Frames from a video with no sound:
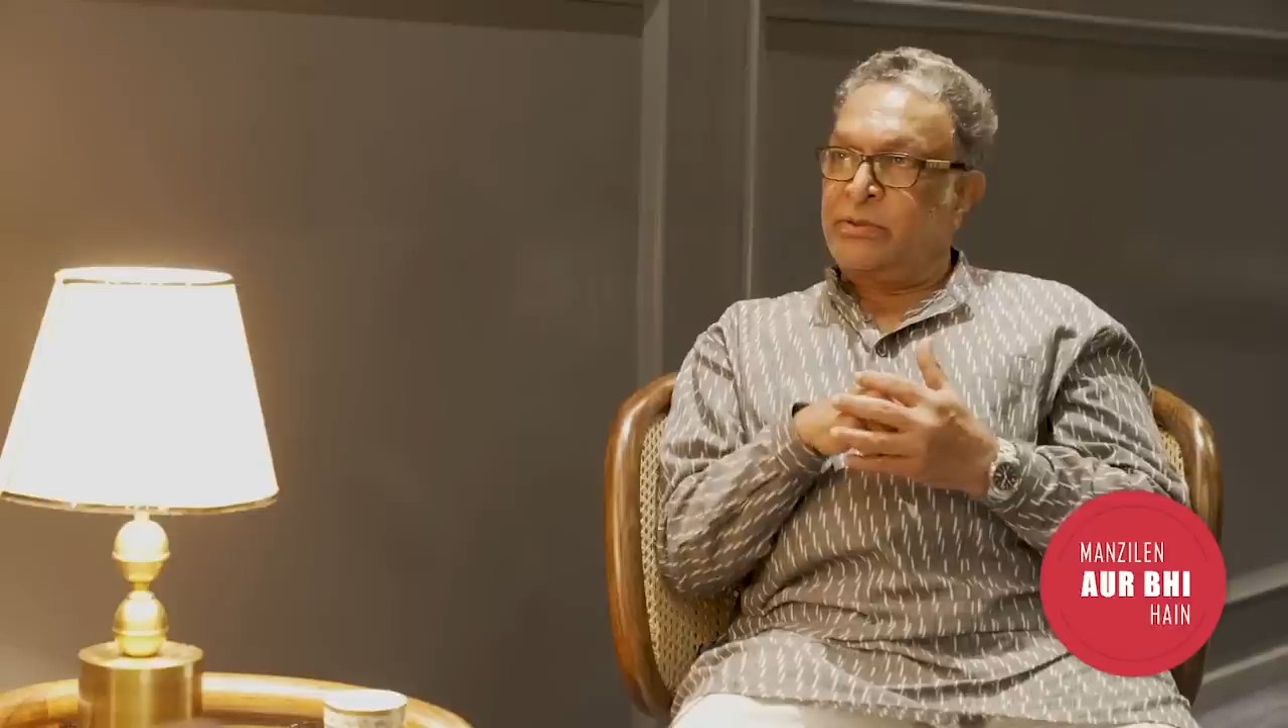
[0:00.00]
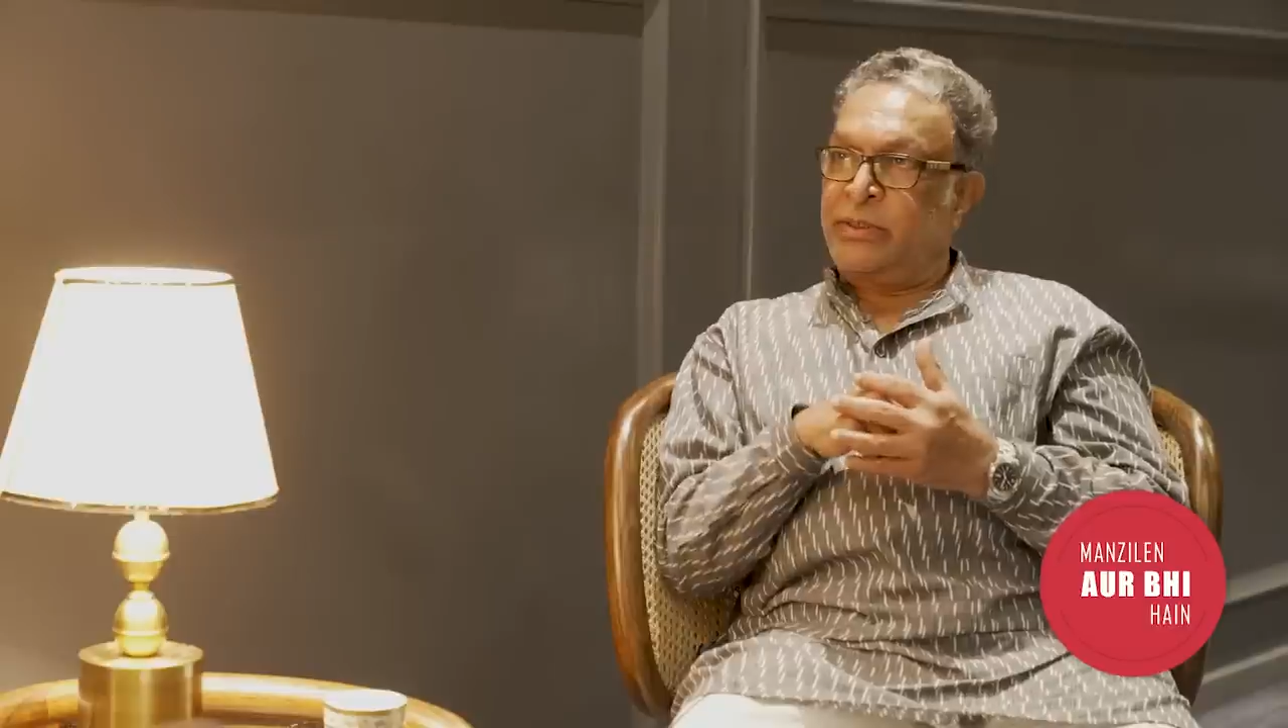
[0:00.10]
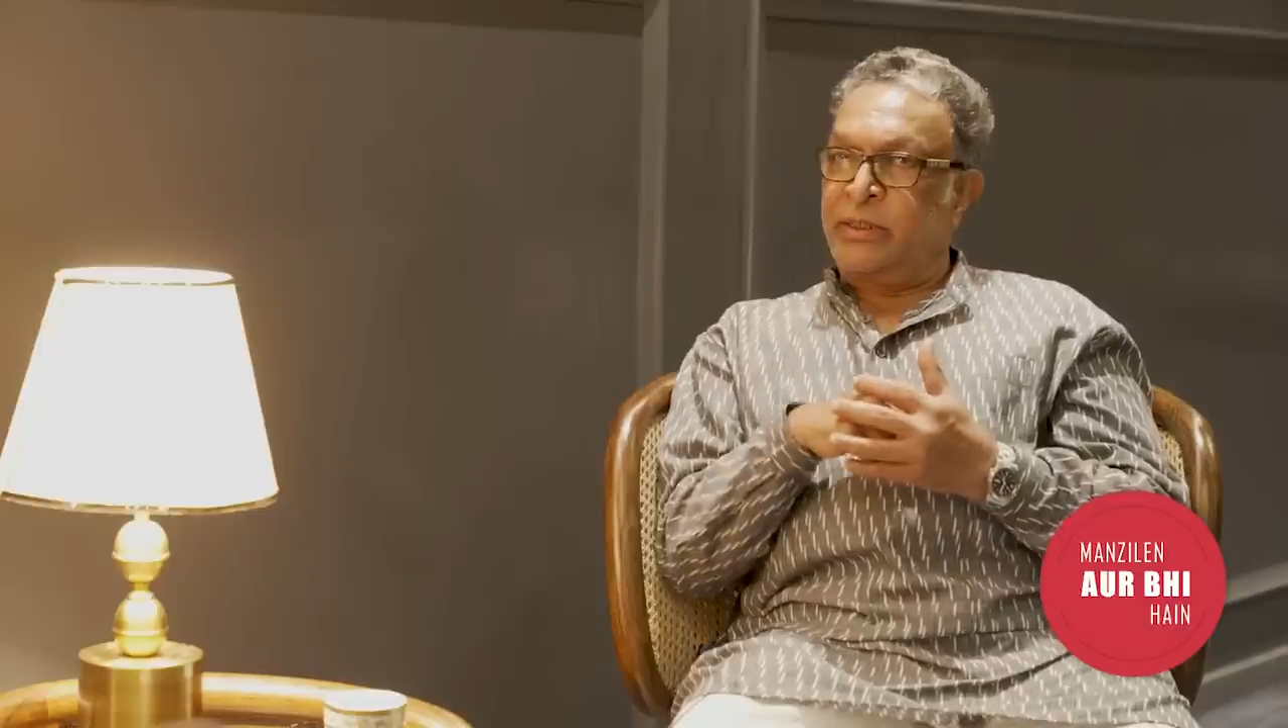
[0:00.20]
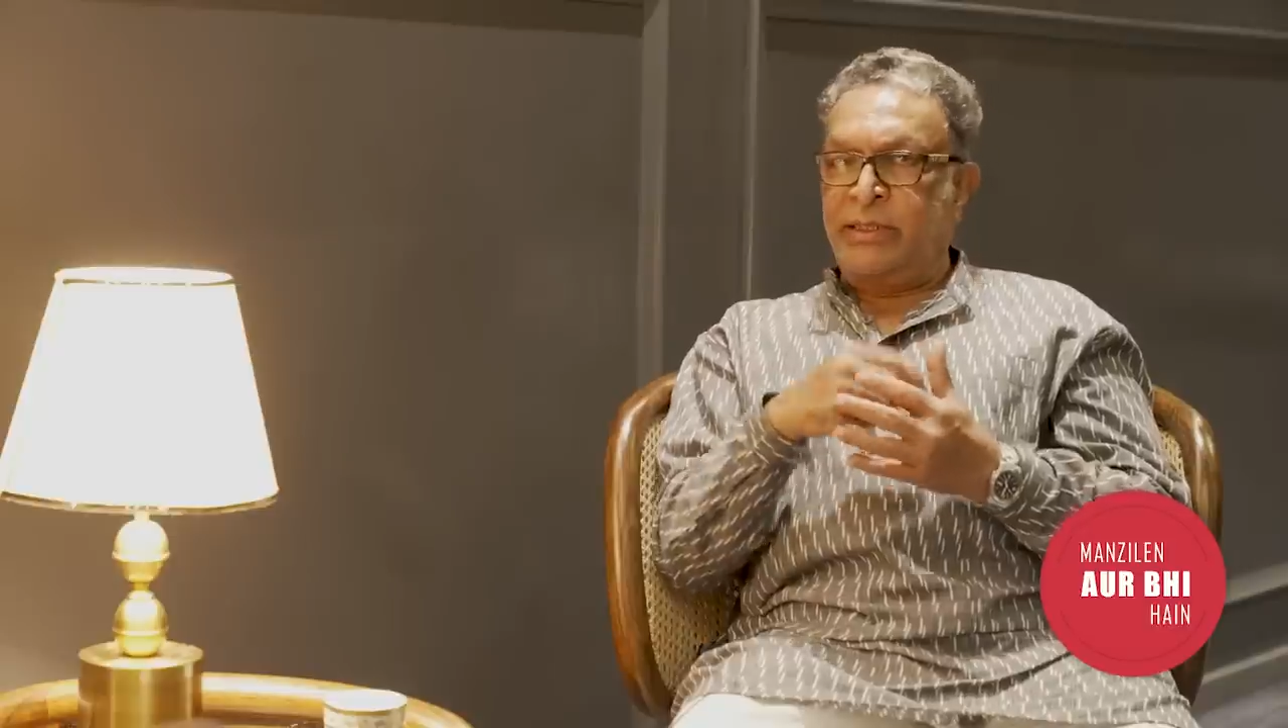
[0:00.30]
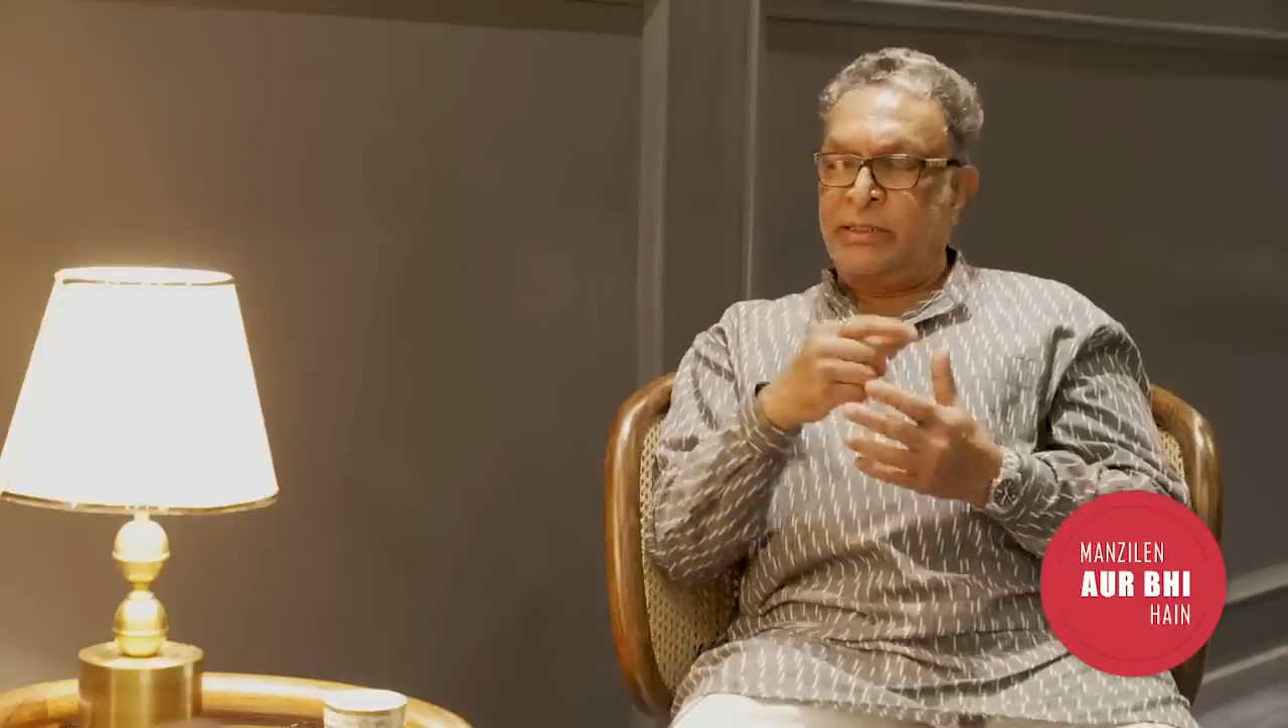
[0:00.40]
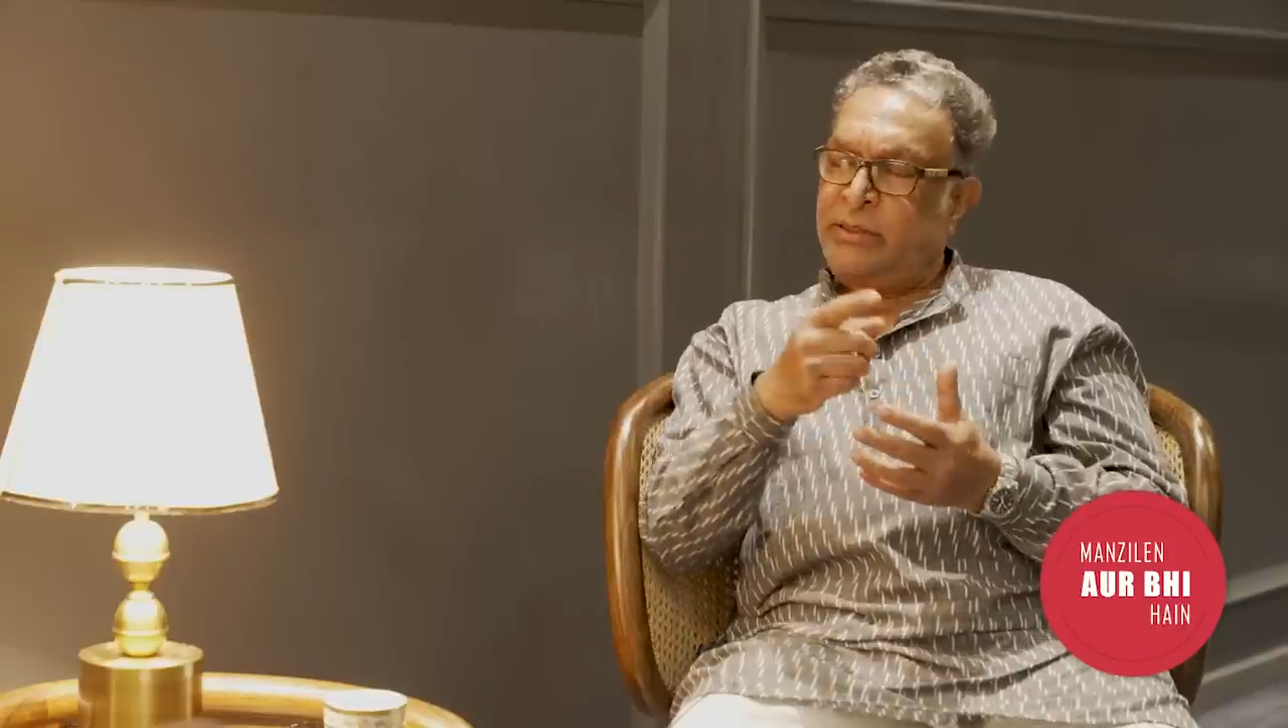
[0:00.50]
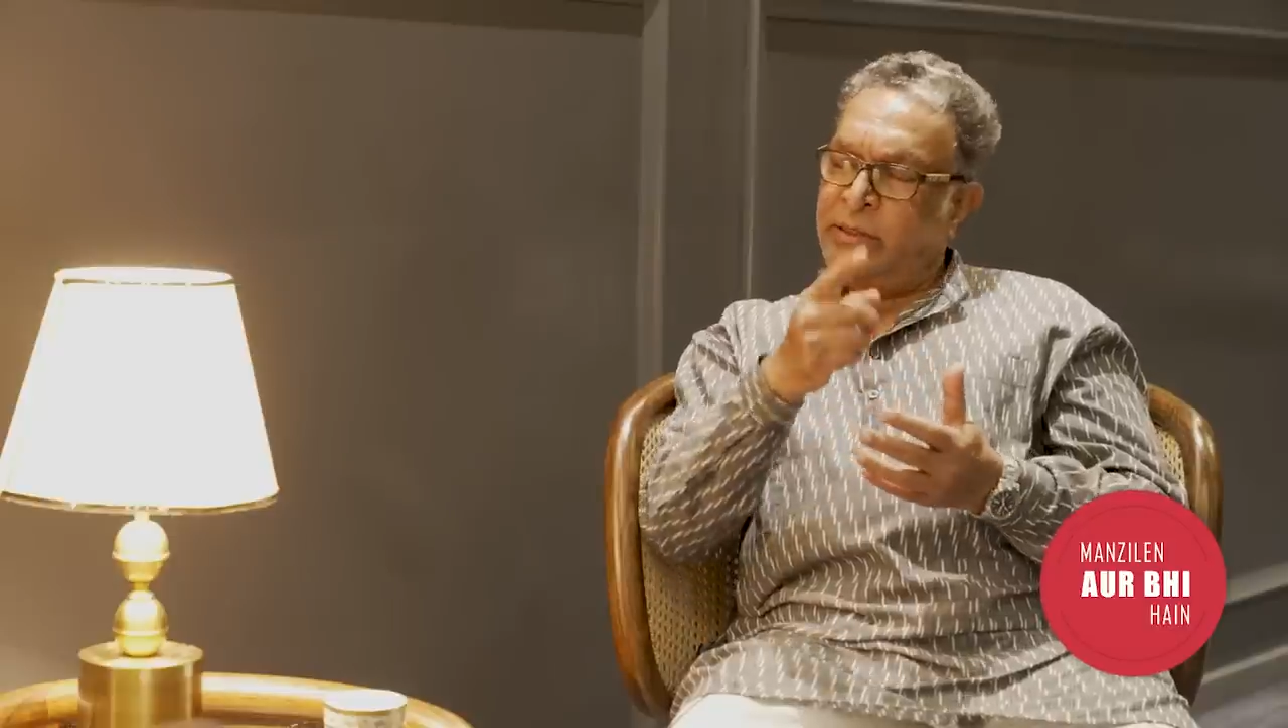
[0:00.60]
shooting, I